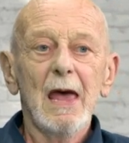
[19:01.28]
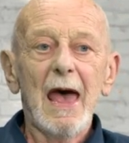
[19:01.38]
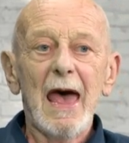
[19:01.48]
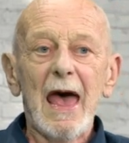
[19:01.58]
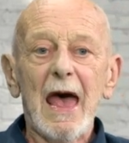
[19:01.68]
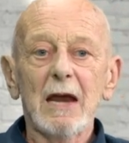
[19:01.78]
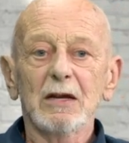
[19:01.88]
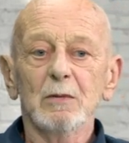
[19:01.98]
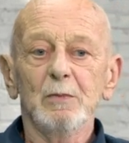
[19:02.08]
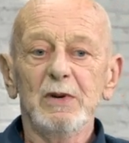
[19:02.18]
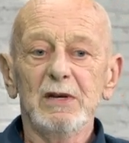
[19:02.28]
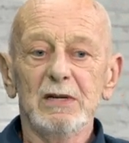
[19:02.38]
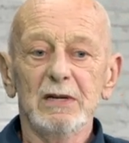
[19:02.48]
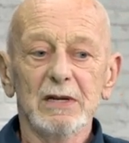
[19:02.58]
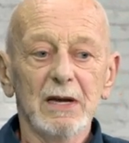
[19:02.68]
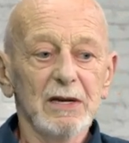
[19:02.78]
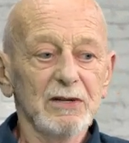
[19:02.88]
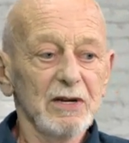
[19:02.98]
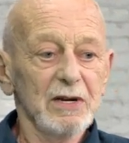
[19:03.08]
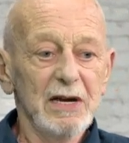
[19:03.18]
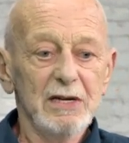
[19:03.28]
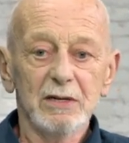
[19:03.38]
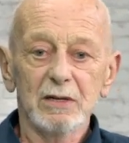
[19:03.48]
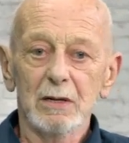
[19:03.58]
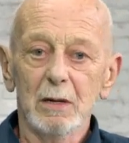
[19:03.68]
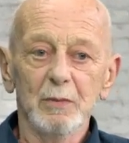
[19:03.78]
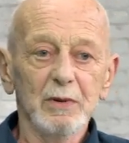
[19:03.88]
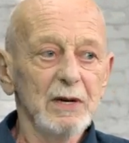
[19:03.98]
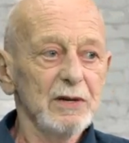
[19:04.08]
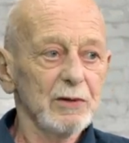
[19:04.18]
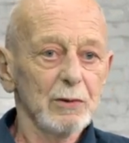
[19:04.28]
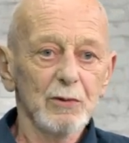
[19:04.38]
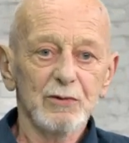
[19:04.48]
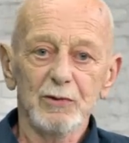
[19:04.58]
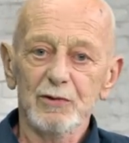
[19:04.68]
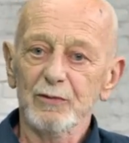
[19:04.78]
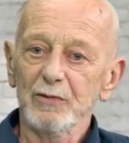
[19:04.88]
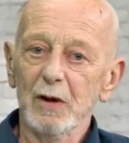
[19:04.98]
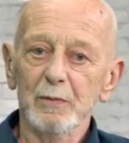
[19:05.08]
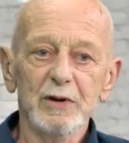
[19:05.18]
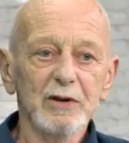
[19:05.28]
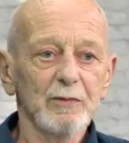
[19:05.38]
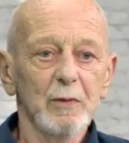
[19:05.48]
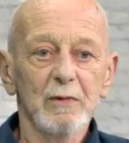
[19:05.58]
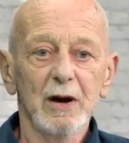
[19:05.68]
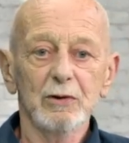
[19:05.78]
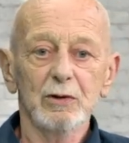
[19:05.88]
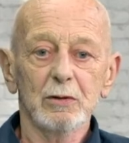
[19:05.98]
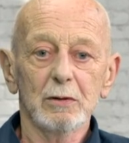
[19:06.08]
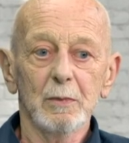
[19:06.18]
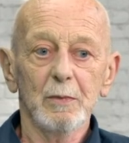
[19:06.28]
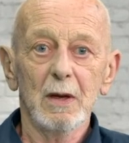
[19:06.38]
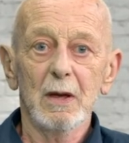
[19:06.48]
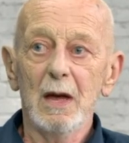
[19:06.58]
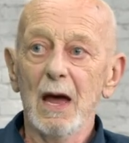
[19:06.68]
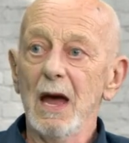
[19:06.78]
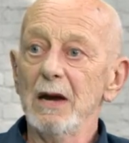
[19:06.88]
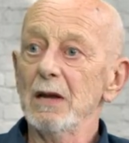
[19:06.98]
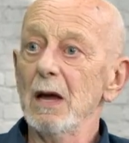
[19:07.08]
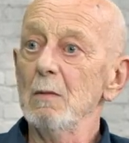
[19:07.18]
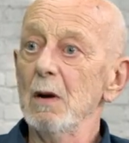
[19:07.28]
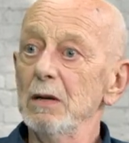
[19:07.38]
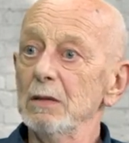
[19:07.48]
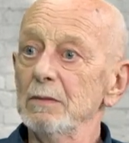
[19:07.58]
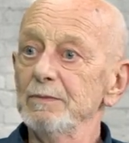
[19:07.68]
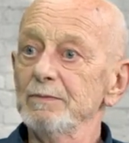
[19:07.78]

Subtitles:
and competed against Canadian companies and all sorts of companies from around Europe, and I won.